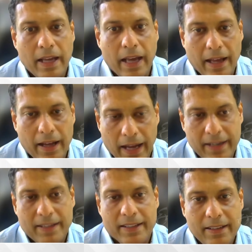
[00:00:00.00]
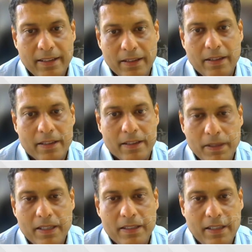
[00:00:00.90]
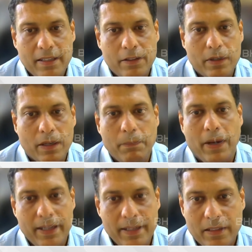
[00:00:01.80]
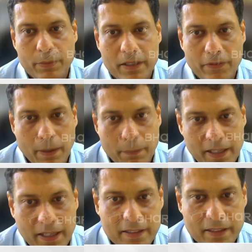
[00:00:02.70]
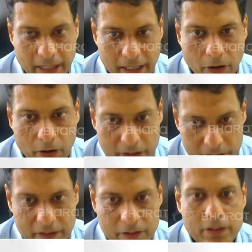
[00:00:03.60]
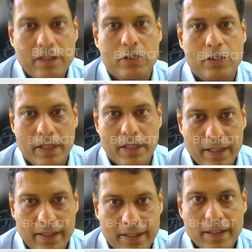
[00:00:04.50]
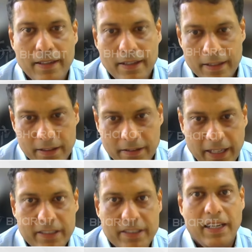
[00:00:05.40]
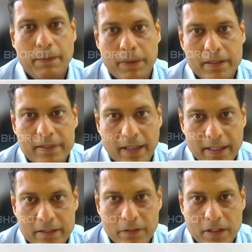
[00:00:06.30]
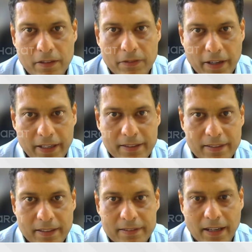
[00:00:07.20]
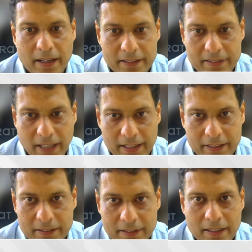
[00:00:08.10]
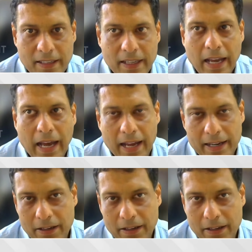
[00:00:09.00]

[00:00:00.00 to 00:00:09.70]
And then the ability to combine it with a fabrication technology so that you get the right shape and size of the device is the other challenge. And